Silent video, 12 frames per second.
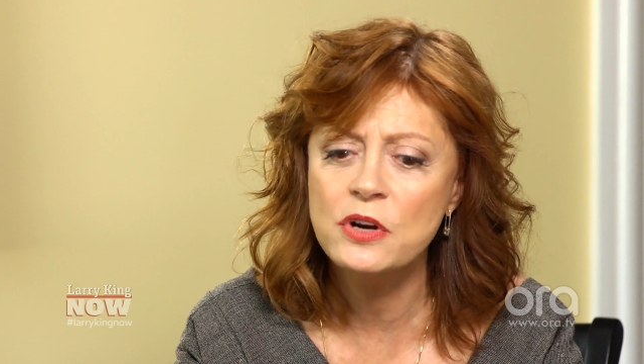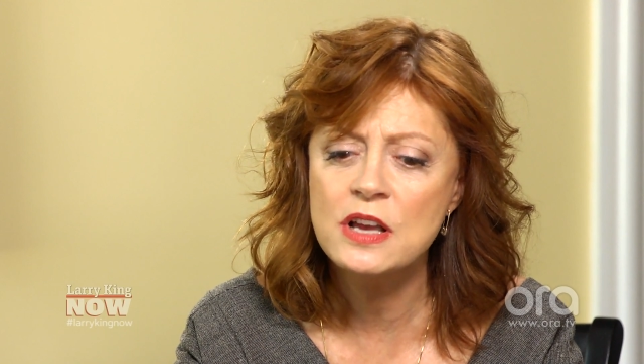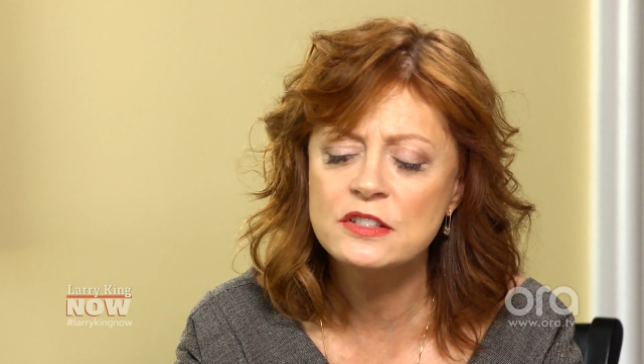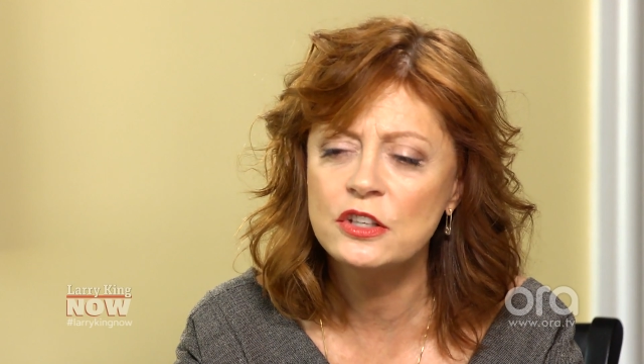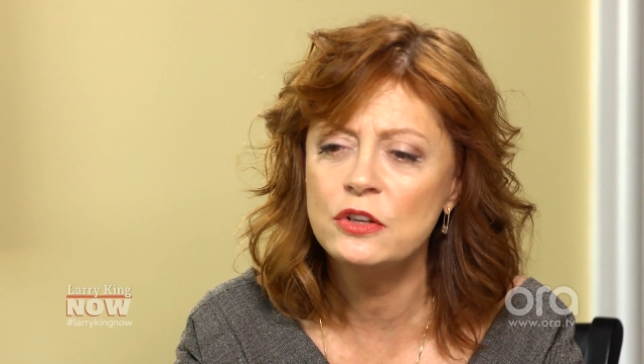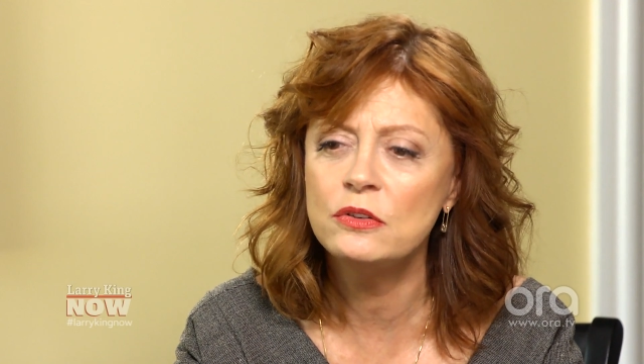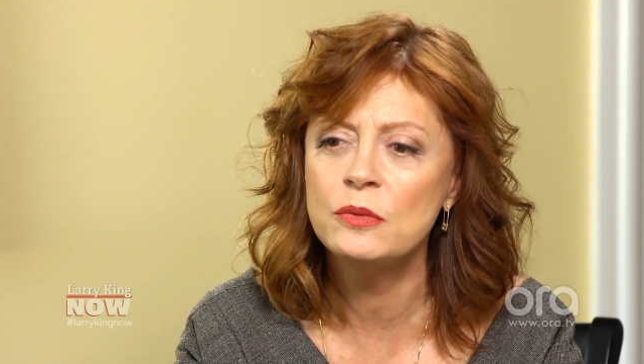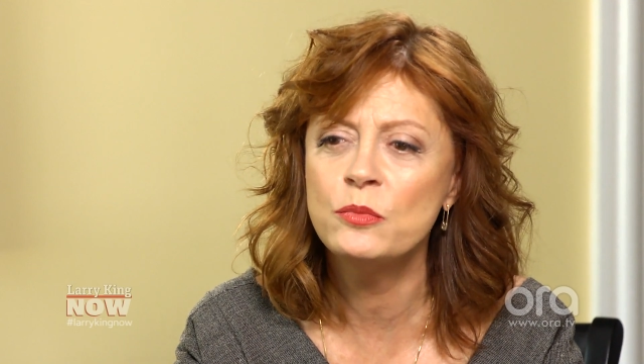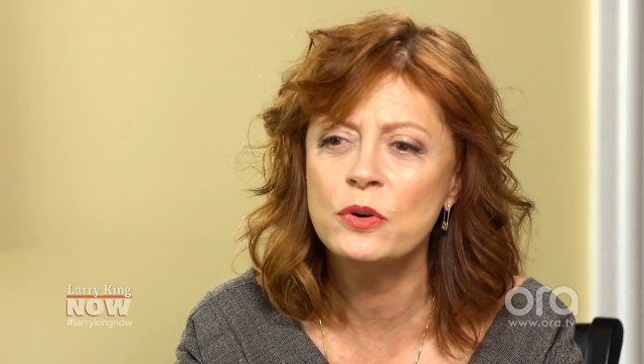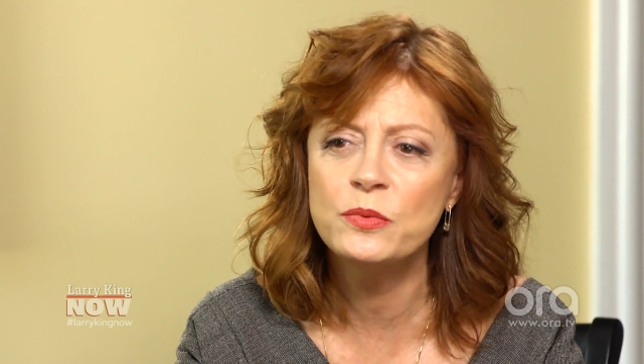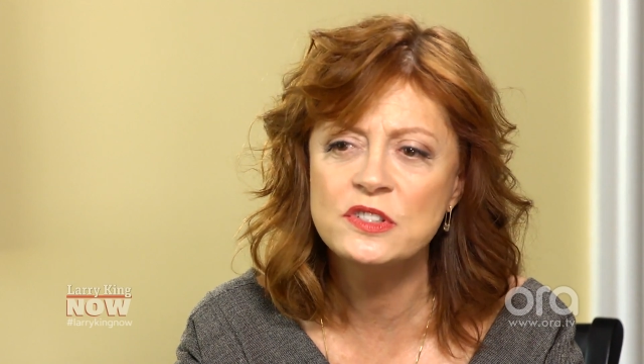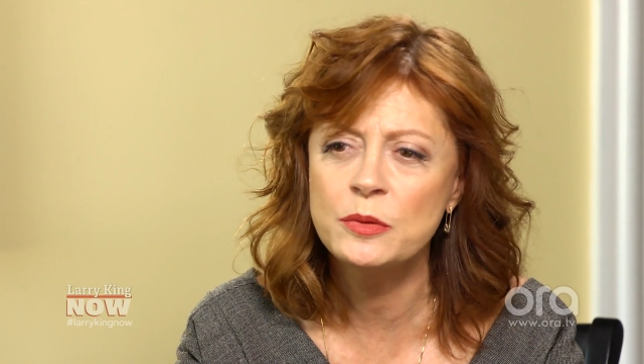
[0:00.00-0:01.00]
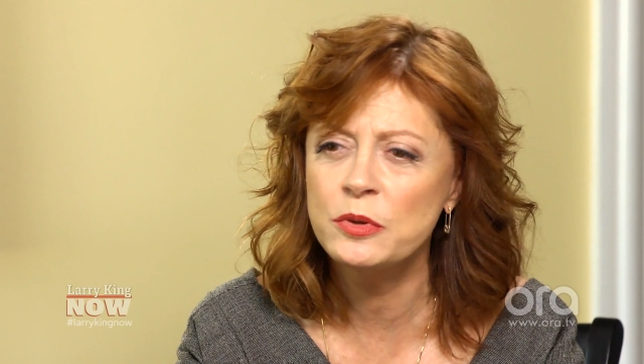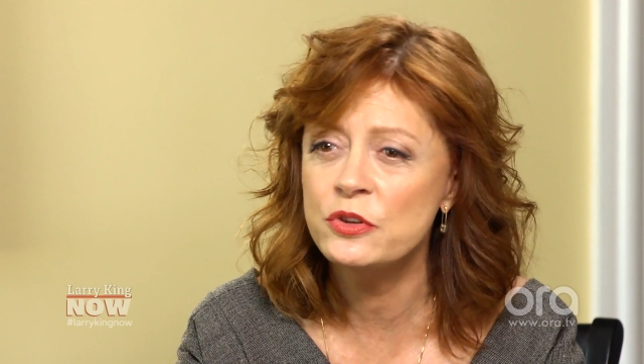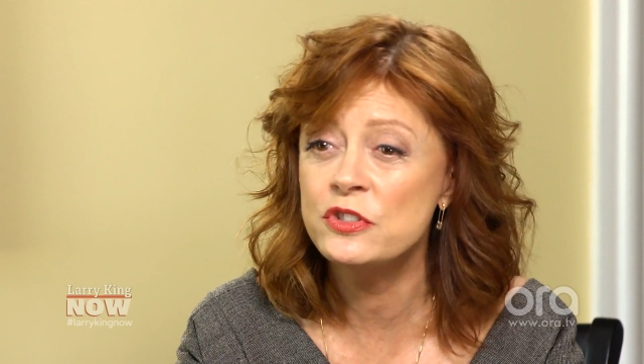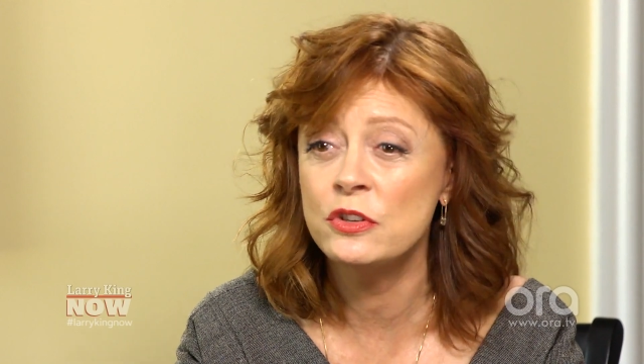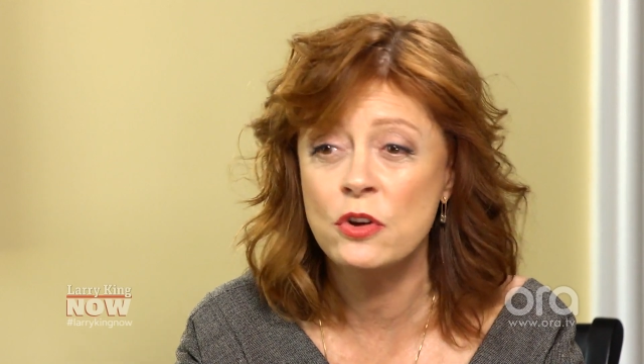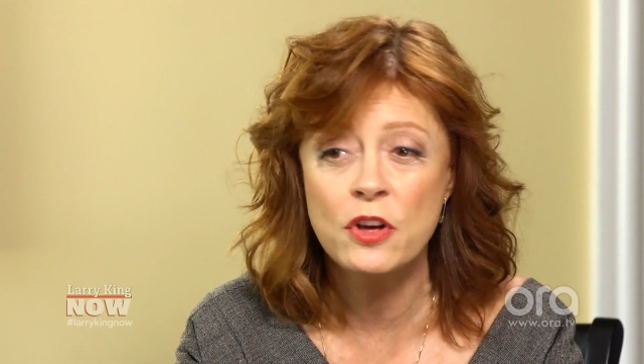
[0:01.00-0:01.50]
prosecuted more
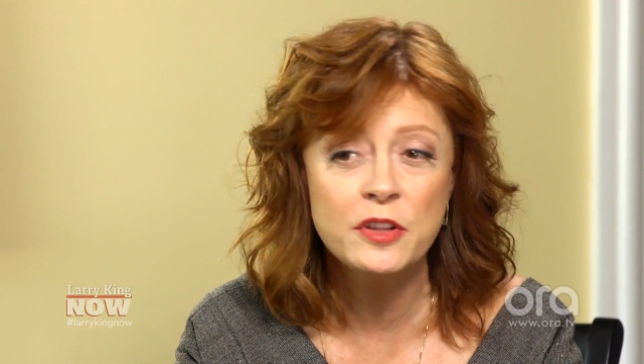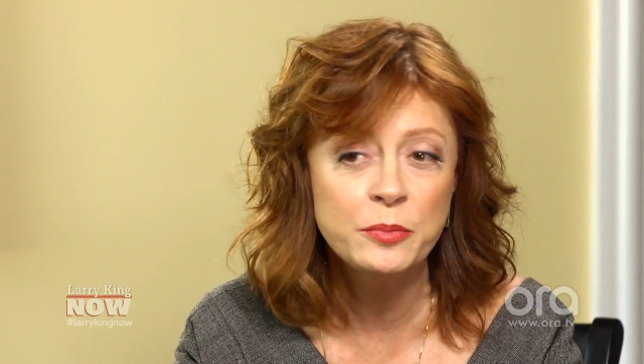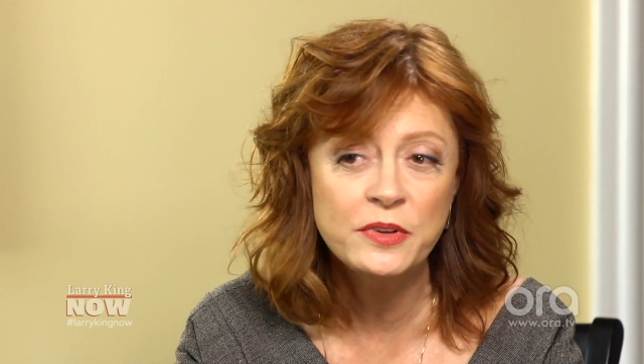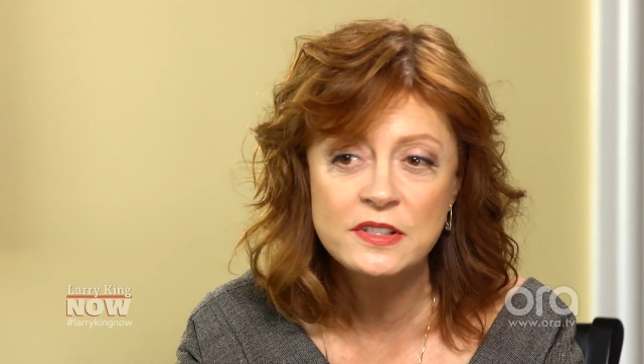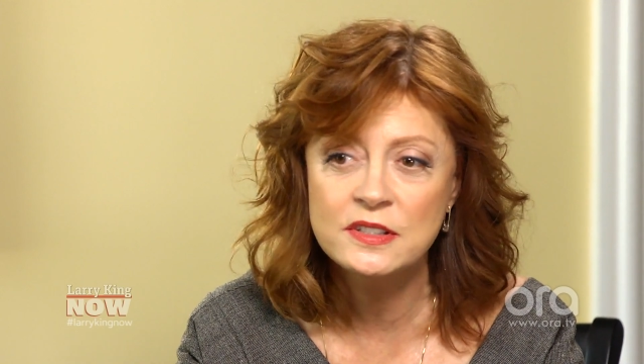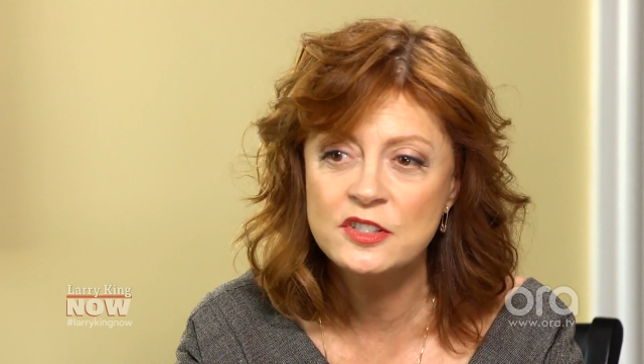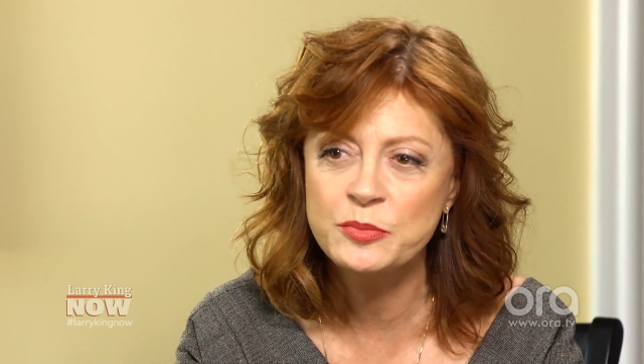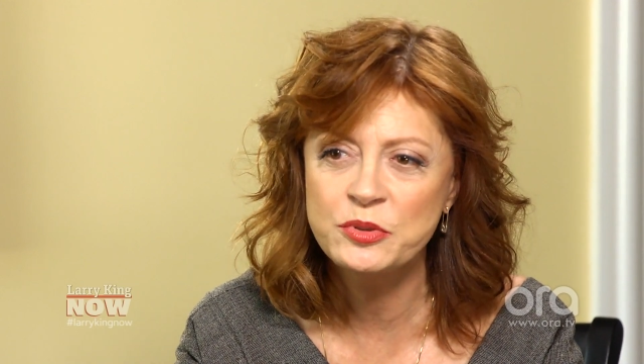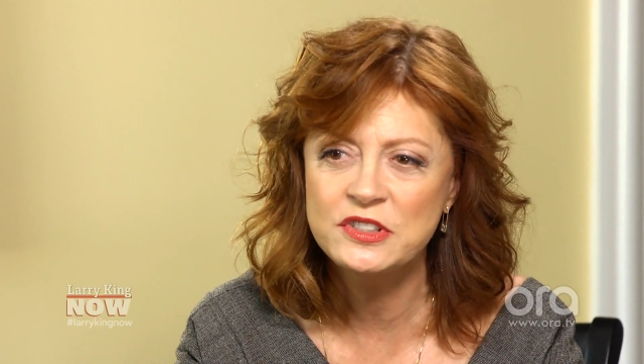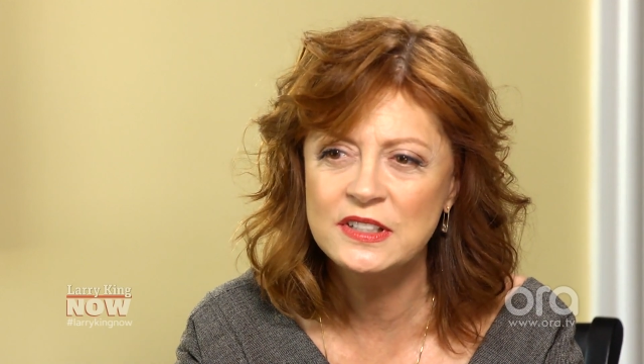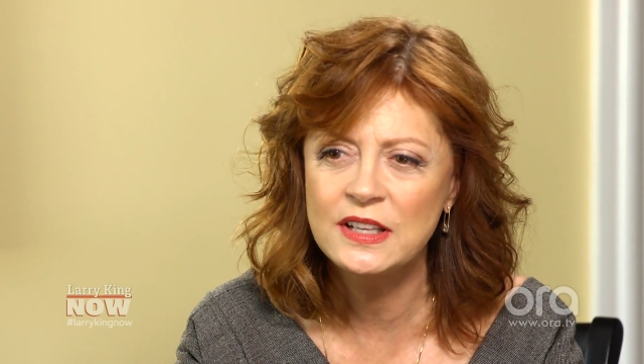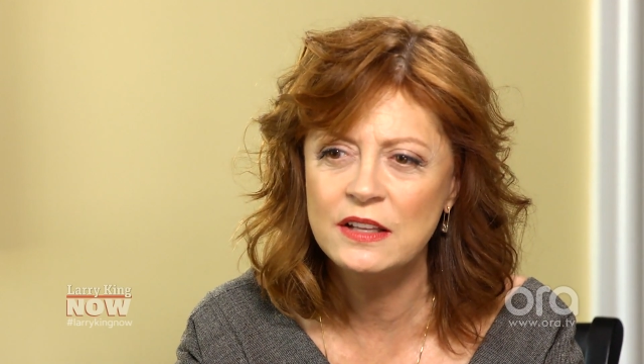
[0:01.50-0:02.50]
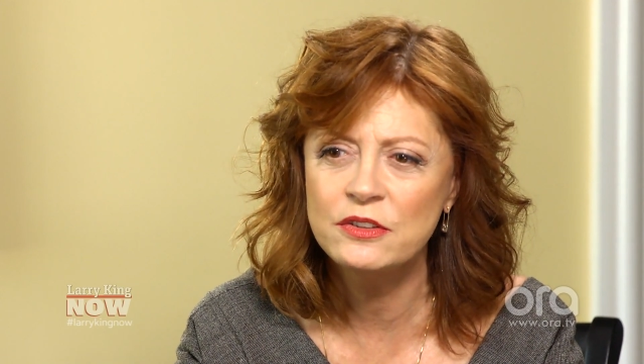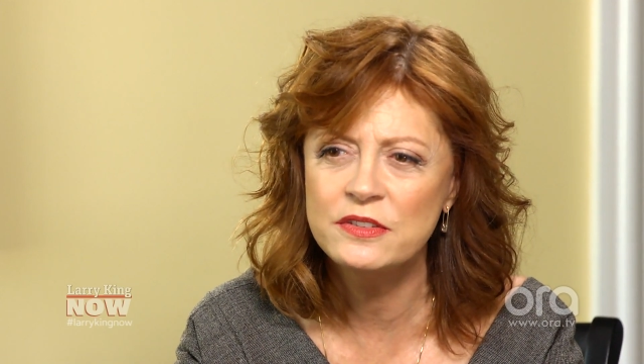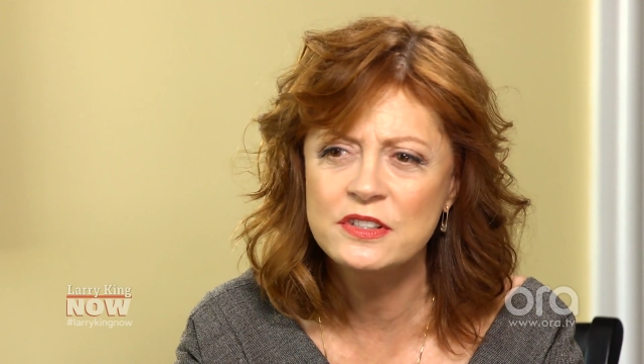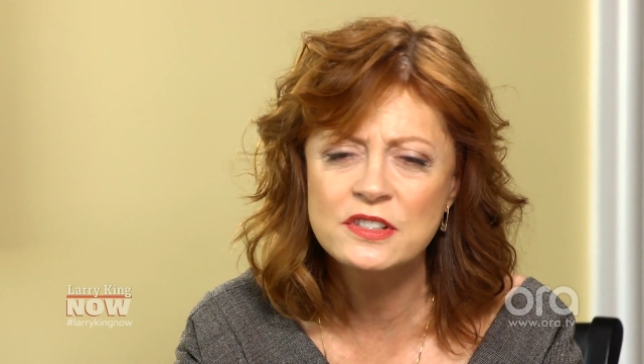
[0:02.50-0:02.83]
whistleblowers than all the presidents put together.